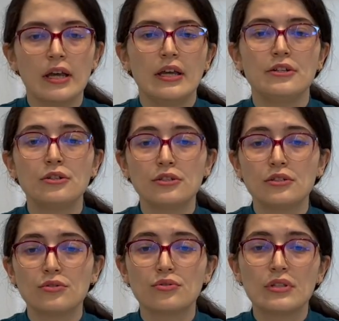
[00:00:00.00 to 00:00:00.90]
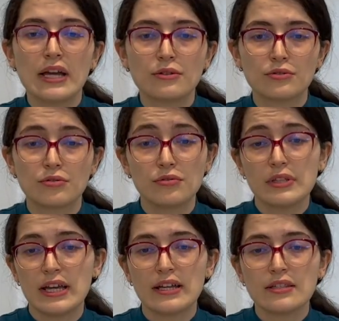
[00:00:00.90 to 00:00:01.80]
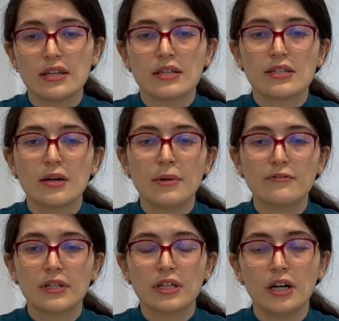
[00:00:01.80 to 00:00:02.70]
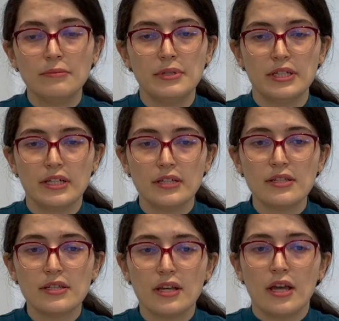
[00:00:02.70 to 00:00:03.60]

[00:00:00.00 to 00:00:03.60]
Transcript: In order to, to do that, some of the components